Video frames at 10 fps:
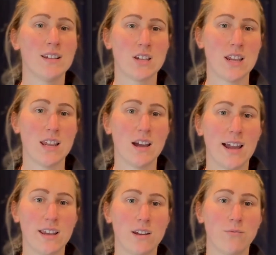
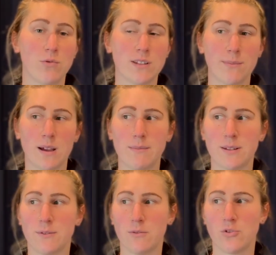I will sometimes,
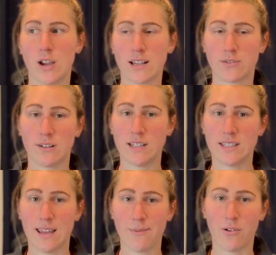if the track's really
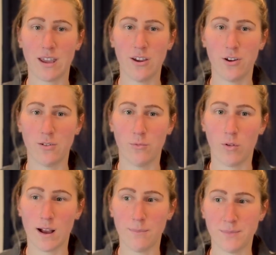steep, I'll get her to
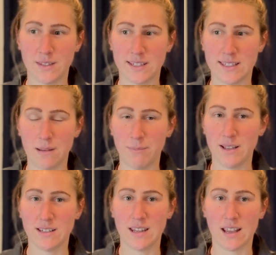walk up the steep
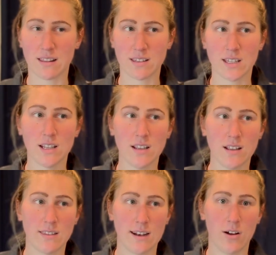bit, and
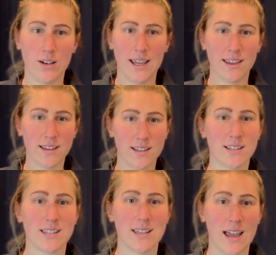then I'll
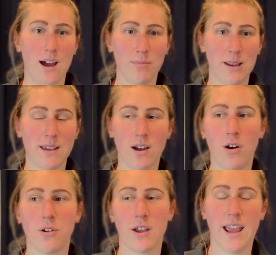
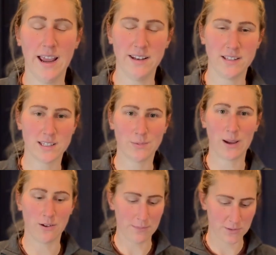hold her hand and
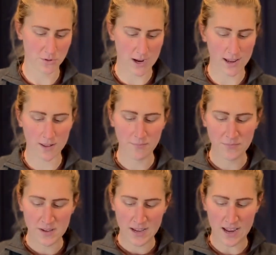swing her up the track,
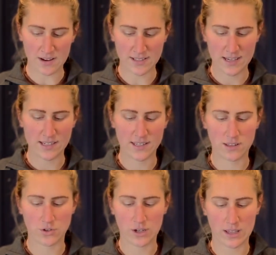and it's easier
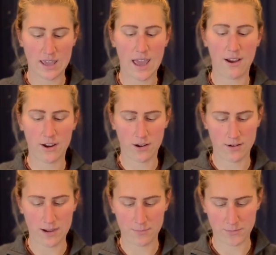than trying to carry
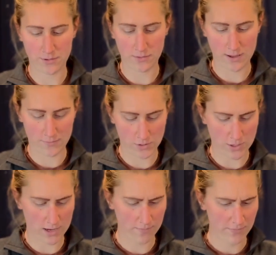her up the real heavy
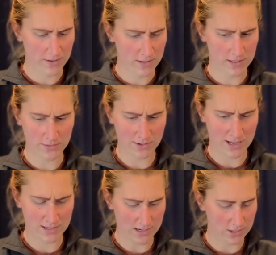track. This one
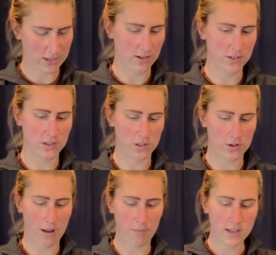here has actually lost a
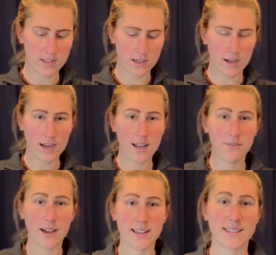strap. So
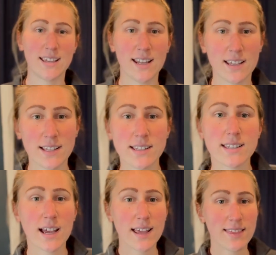anyways, that
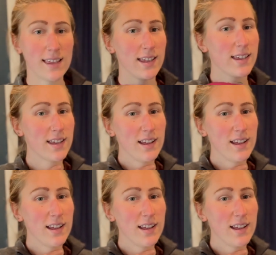is, I think,